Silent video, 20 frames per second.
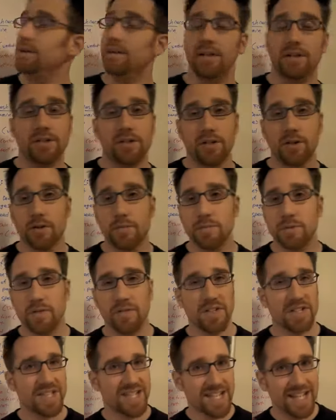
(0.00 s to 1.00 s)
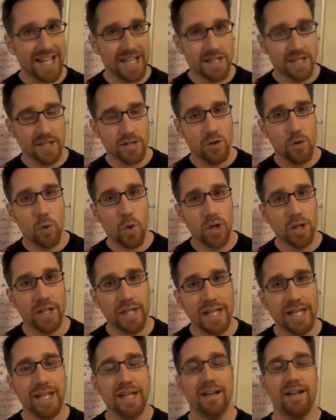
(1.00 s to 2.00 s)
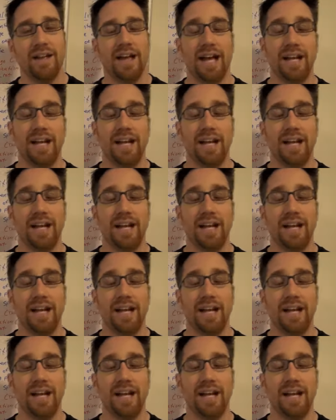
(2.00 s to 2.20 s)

in terms of a site's quality,